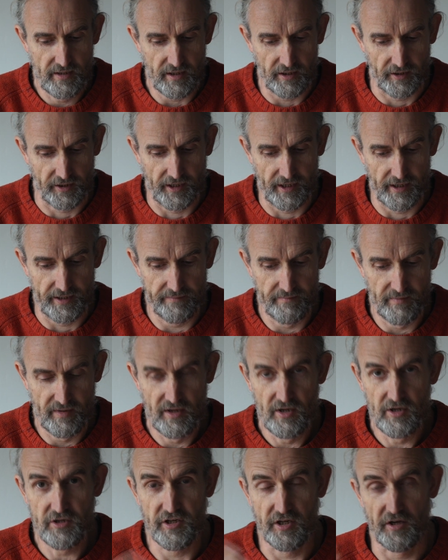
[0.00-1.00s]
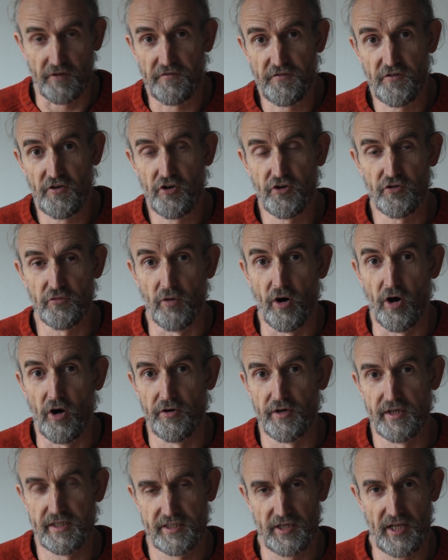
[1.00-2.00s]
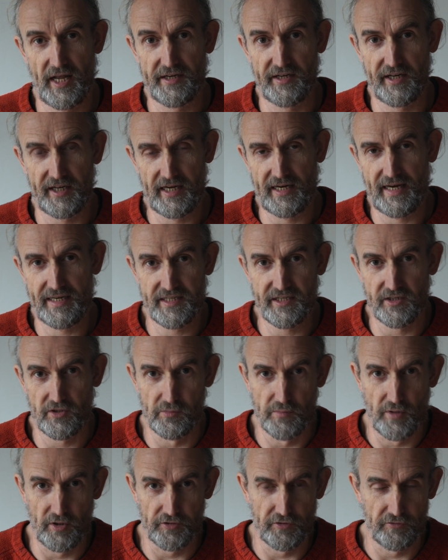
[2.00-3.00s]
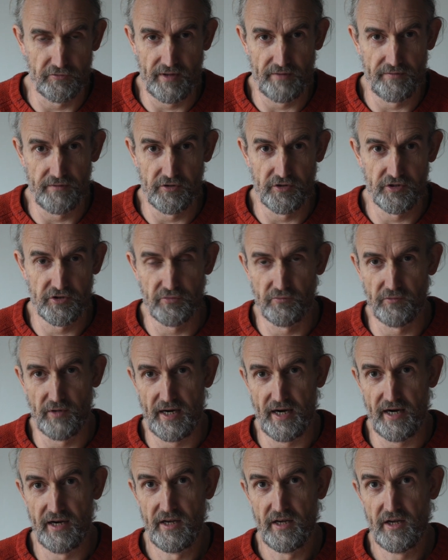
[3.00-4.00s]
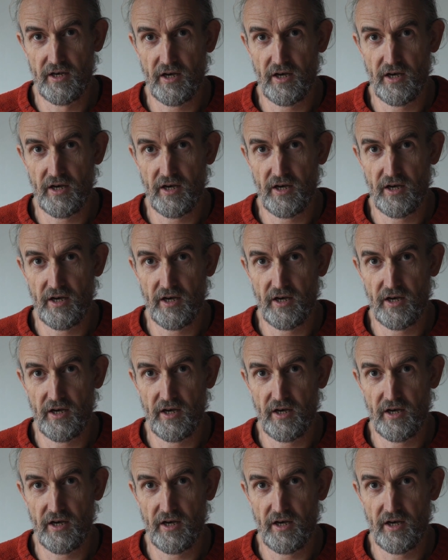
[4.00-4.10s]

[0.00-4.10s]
Okay, so the third one is like the classical model of revolution where